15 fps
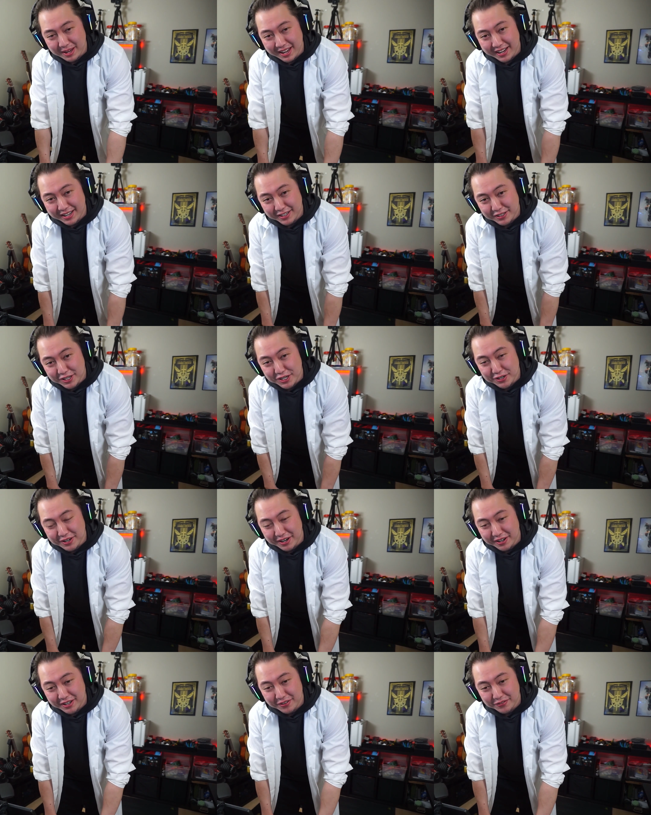May I continue
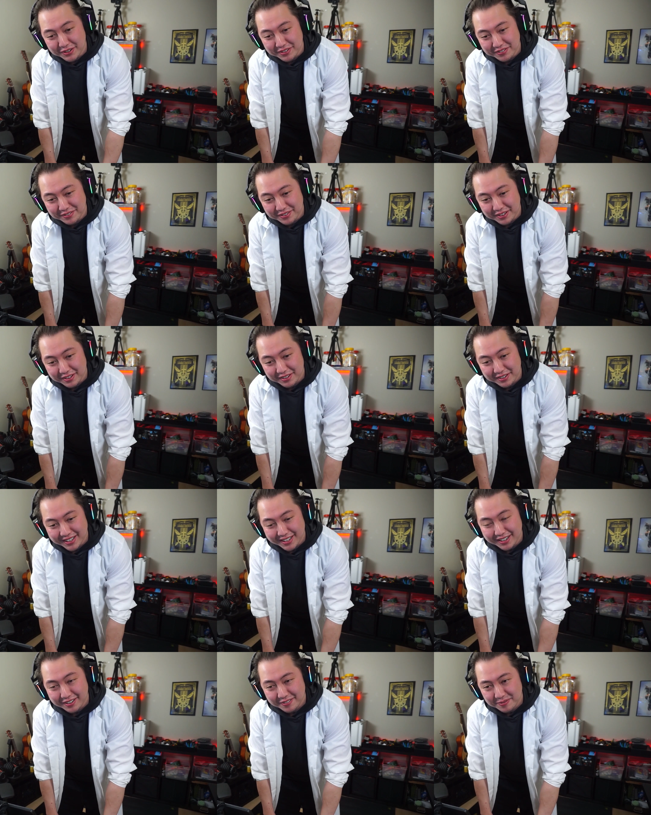now, Eevee?
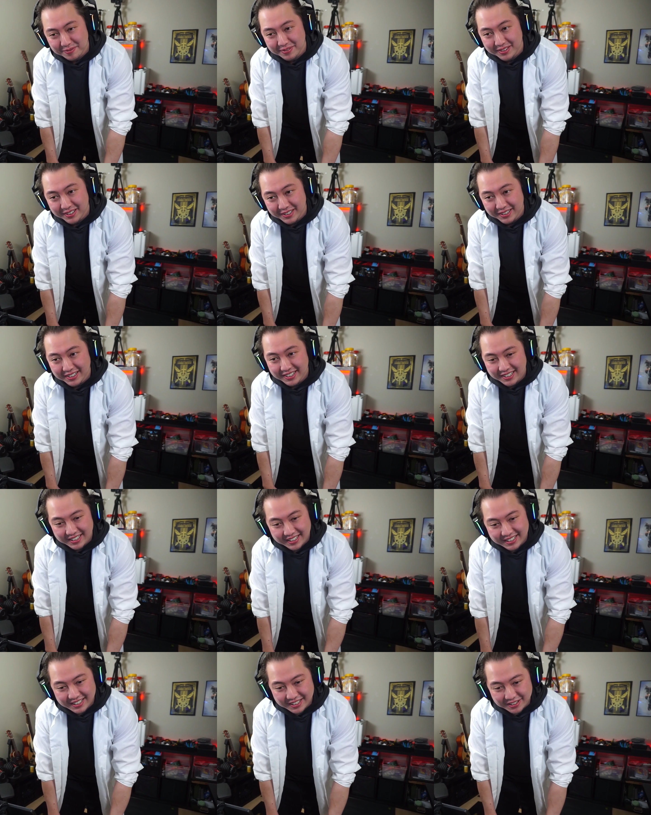Can
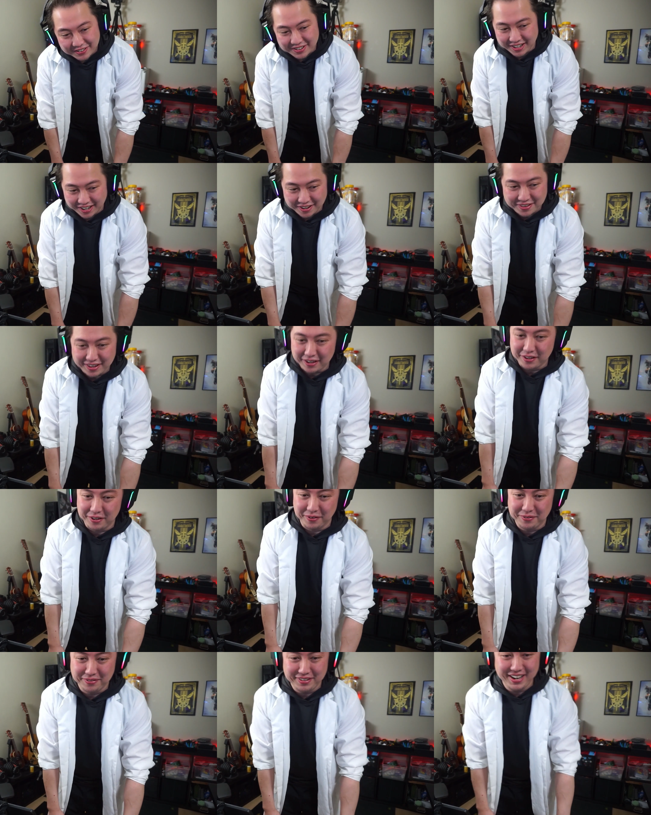I? Okay, thank
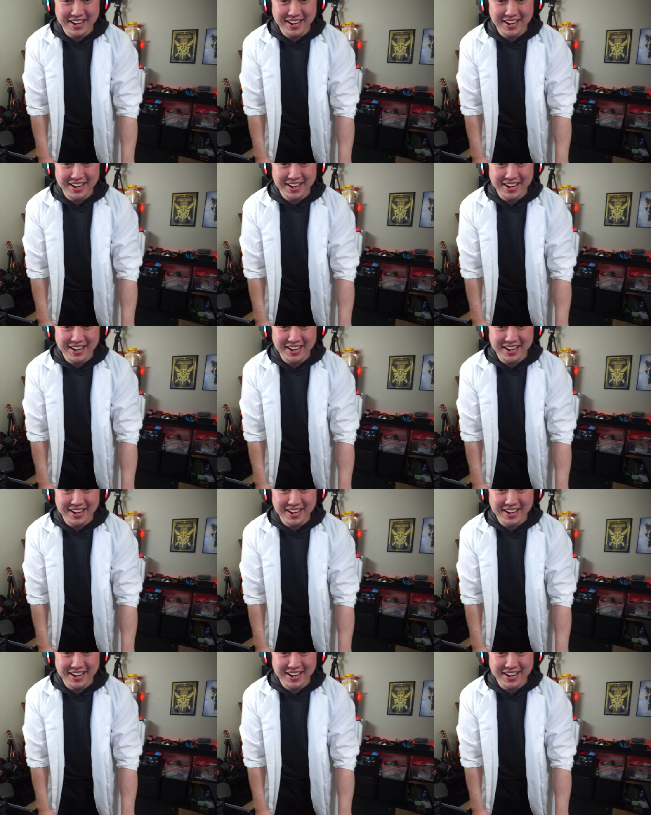you.